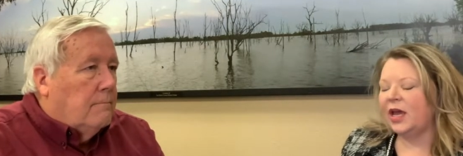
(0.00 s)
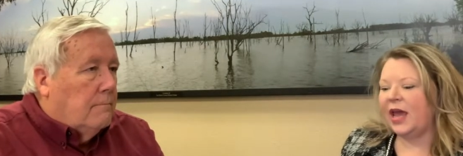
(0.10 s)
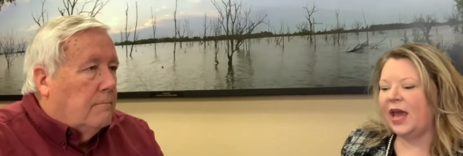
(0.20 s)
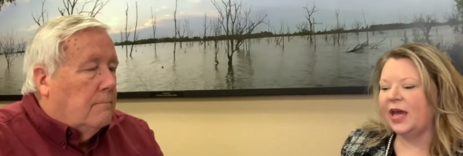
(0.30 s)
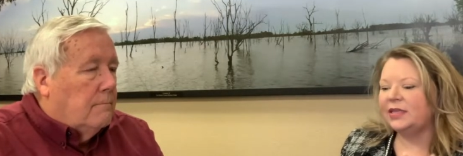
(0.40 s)

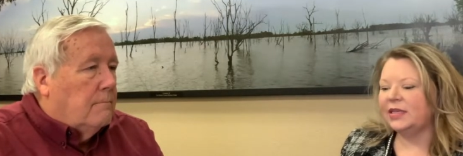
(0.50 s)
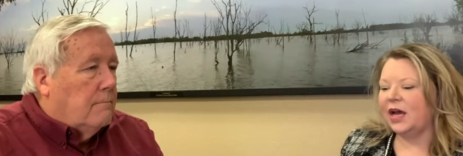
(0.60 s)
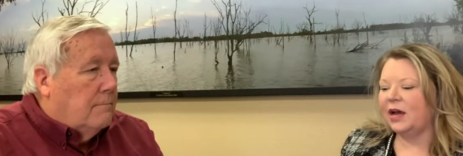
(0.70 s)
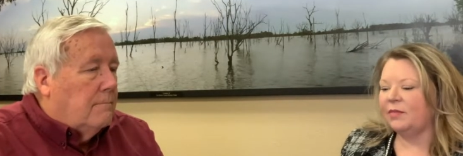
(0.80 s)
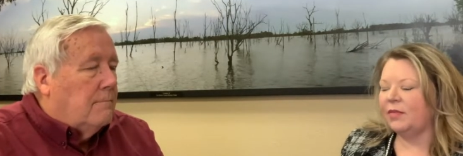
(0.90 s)
Speaker 1: and
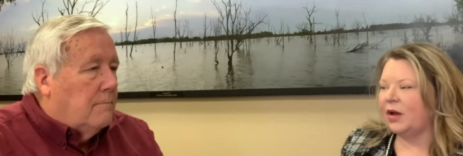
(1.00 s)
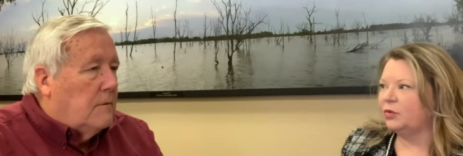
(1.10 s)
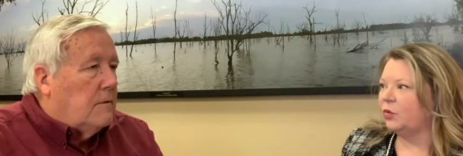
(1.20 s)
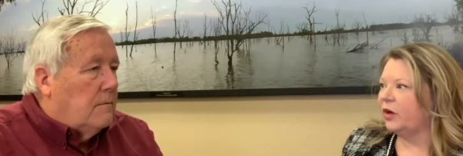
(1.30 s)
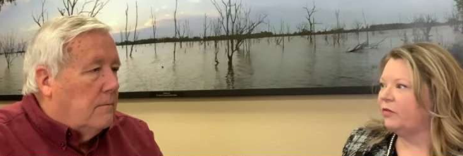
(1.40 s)
I
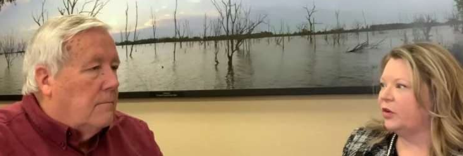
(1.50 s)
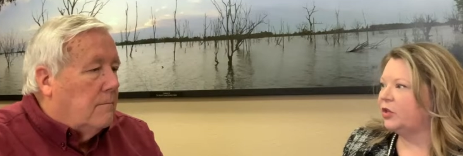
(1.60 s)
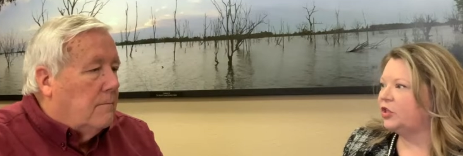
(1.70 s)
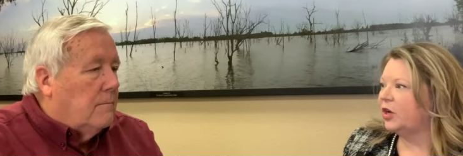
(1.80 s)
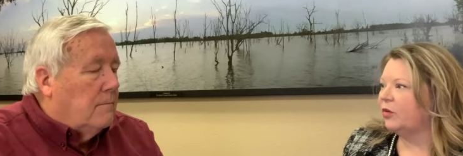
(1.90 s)
was wondering if you
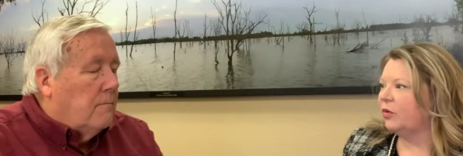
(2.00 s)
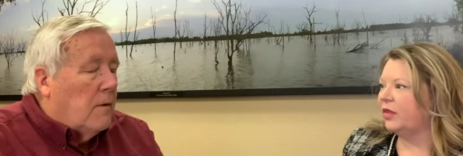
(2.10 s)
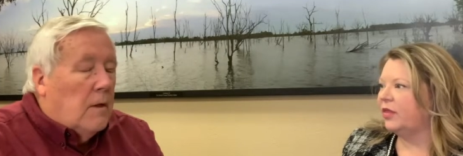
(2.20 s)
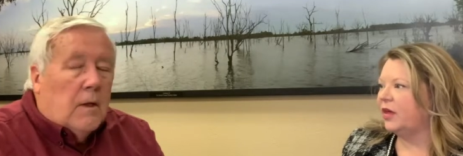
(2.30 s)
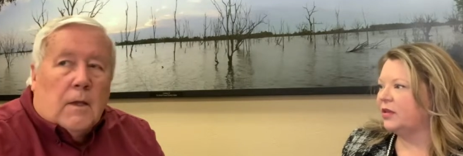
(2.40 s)
could share
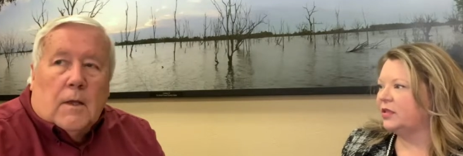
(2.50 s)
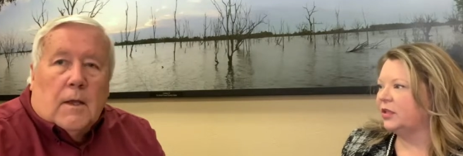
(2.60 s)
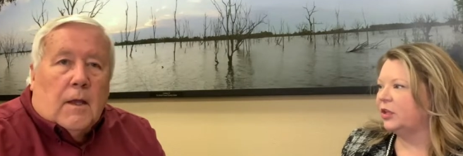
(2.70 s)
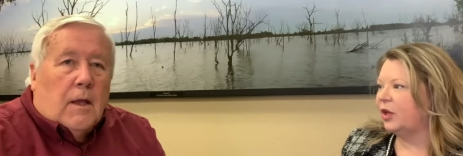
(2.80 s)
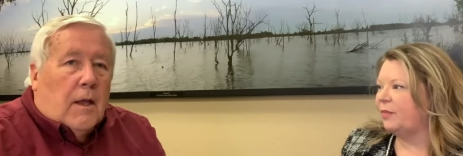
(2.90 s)
with us a
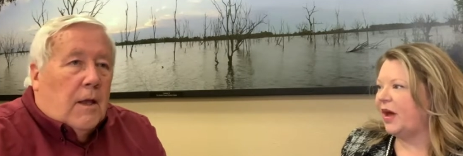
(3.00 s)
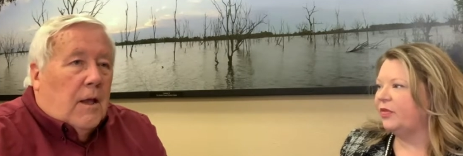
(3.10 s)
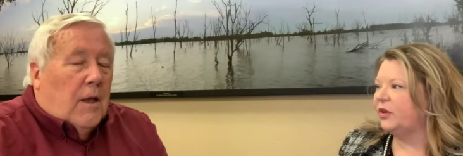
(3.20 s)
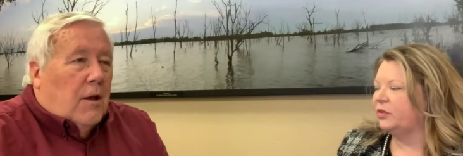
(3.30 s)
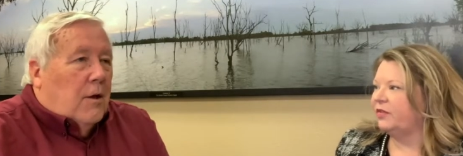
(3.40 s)
little
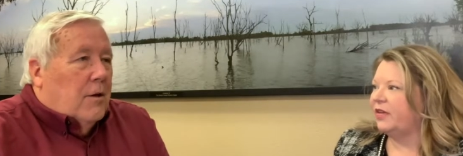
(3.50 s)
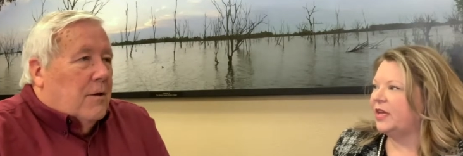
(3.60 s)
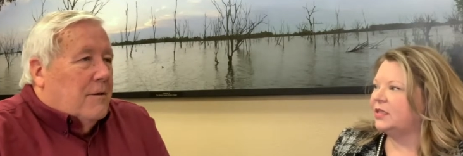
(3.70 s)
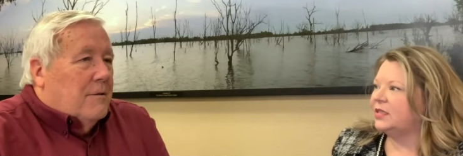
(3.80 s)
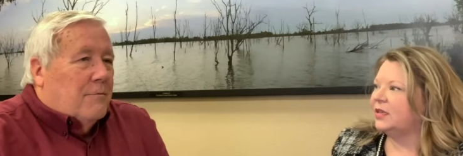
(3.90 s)
about those
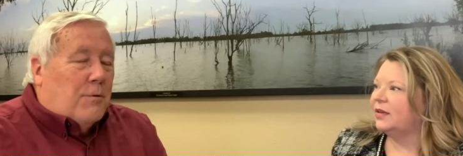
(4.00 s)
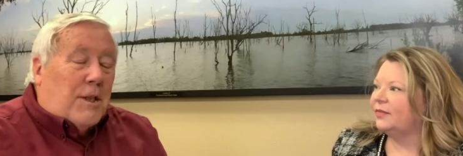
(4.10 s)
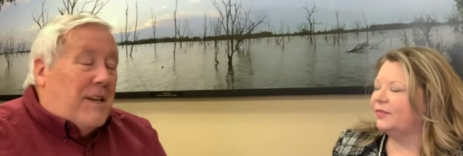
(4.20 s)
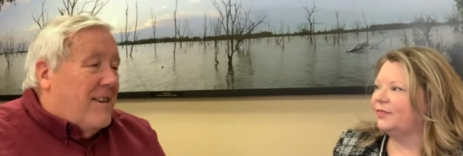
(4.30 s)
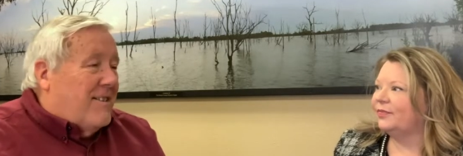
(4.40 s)
events.
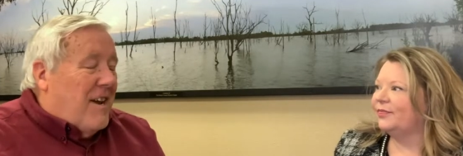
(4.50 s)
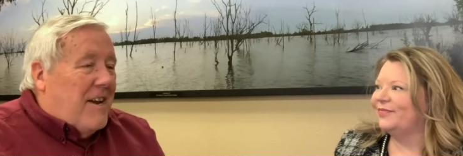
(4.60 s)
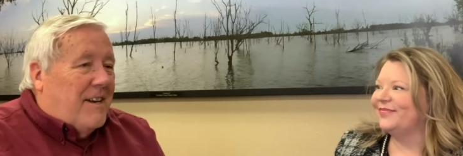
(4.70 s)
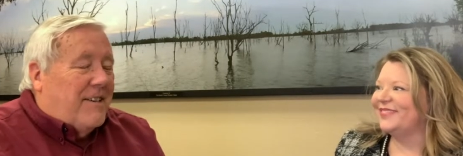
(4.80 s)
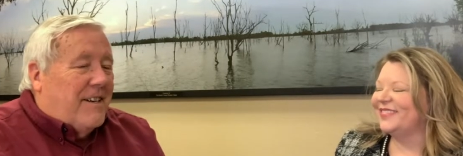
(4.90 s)
Speaker 2: Really
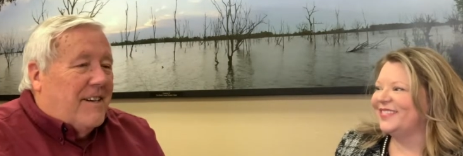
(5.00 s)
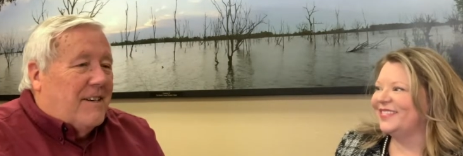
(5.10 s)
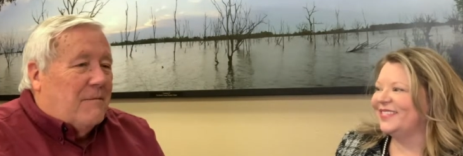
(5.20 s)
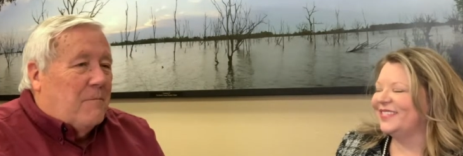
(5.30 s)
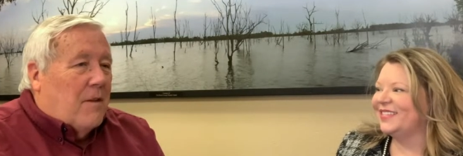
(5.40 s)
excited.
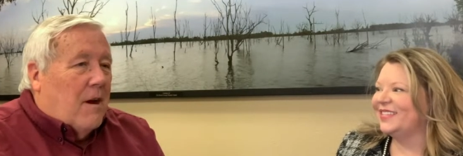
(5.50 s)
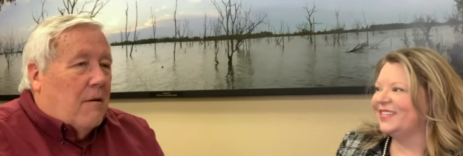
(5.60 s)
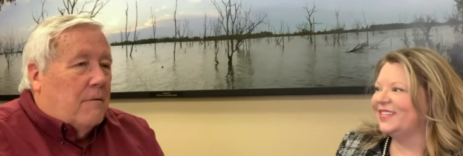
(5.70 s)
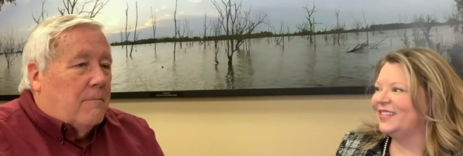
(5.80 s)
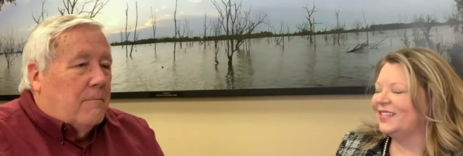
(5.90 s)

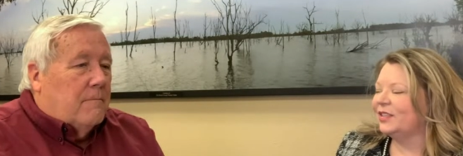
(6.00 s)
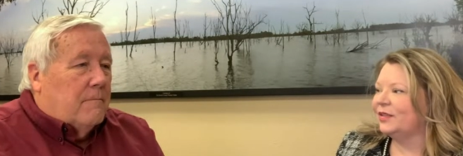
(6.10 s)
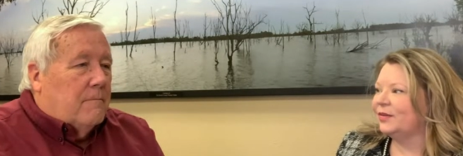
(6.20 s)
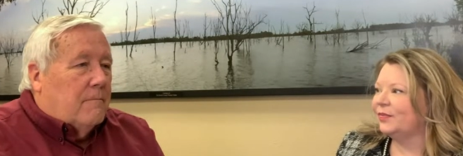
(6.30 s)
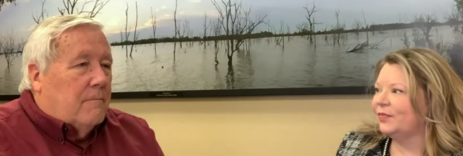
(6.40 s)
Our
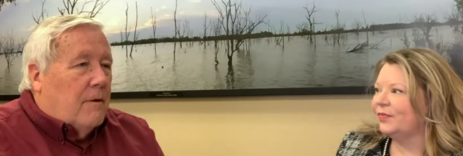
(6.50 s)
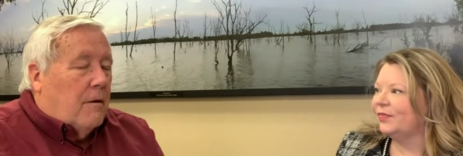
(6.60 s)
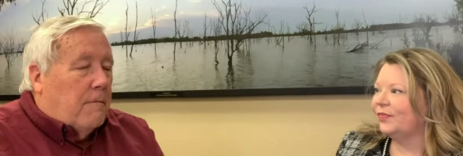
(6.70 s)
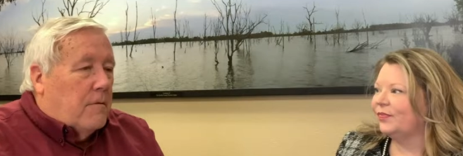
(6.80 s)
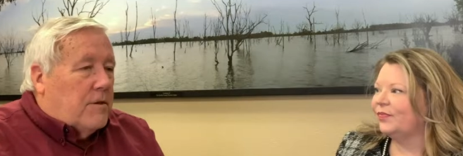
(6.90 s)

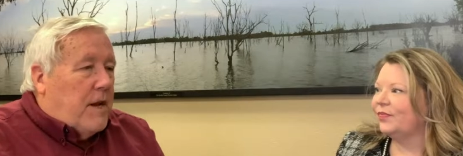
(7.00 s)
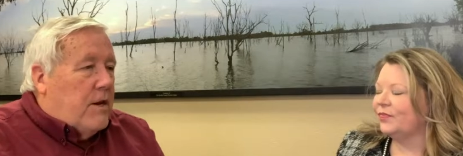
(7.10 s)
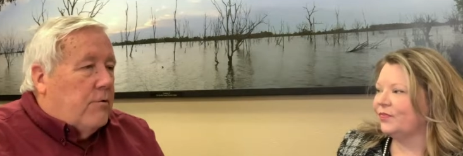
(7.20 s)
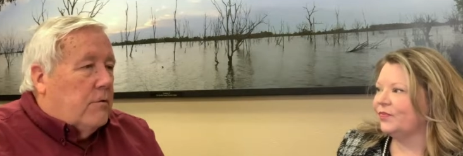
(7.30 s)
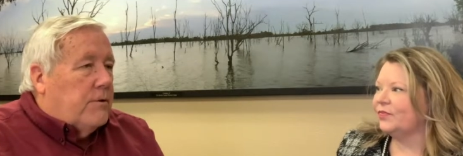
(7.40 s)
first
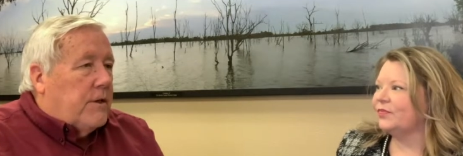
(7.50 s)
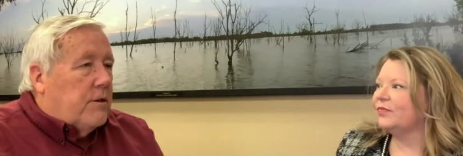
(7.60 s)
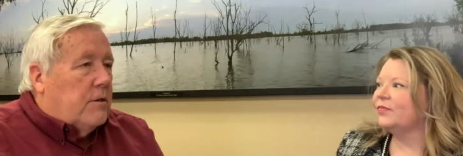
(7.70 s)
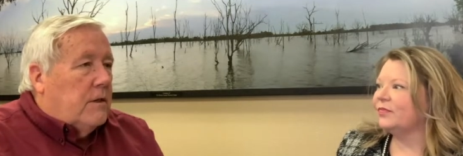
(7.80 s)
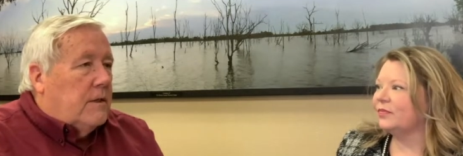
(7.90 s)
annual
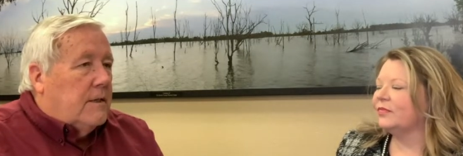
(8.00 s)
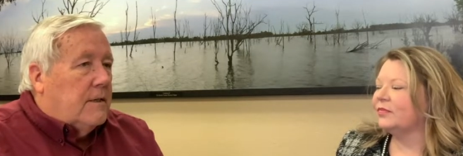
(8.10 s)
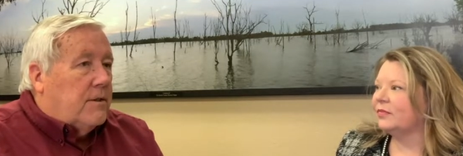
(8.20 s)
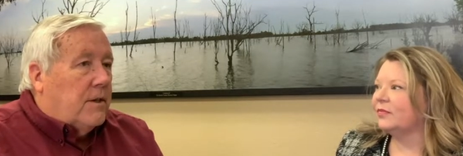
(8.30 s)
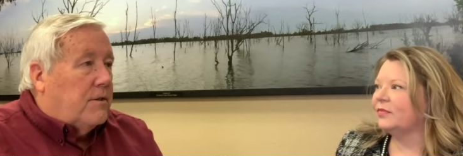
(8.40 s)
dinner
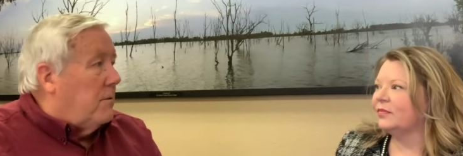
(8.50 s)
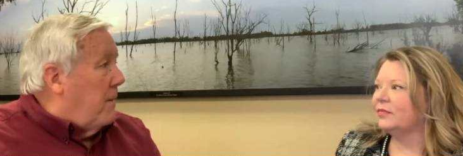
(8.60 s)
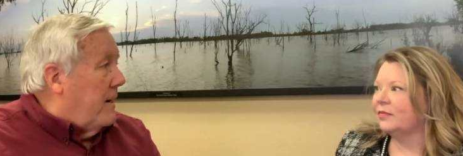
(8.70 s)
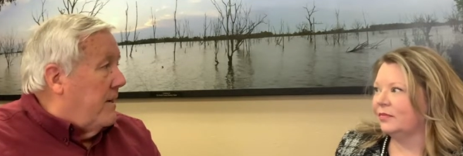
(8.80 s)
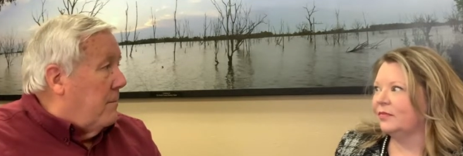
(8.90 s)
since the
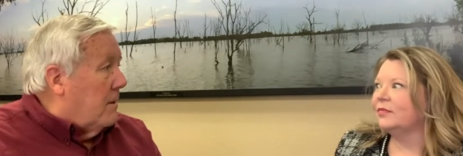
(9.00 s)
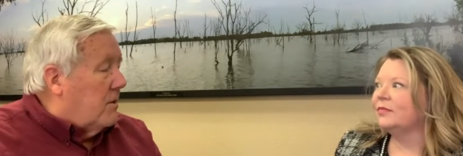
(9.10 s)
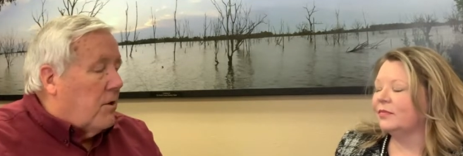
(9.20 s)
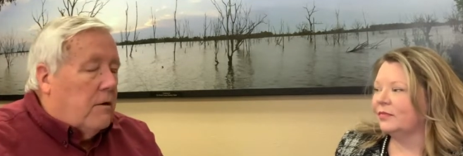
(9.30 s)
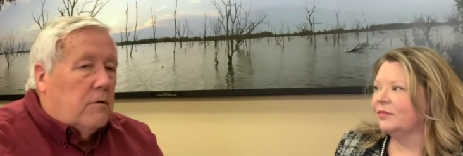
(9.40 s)
pandemic
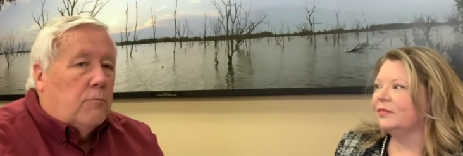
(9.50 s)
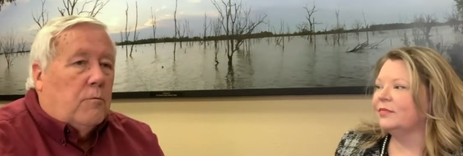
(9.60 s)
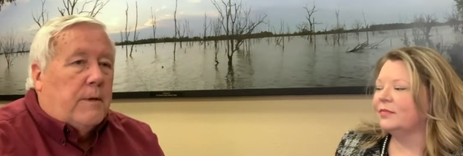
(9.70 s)
started will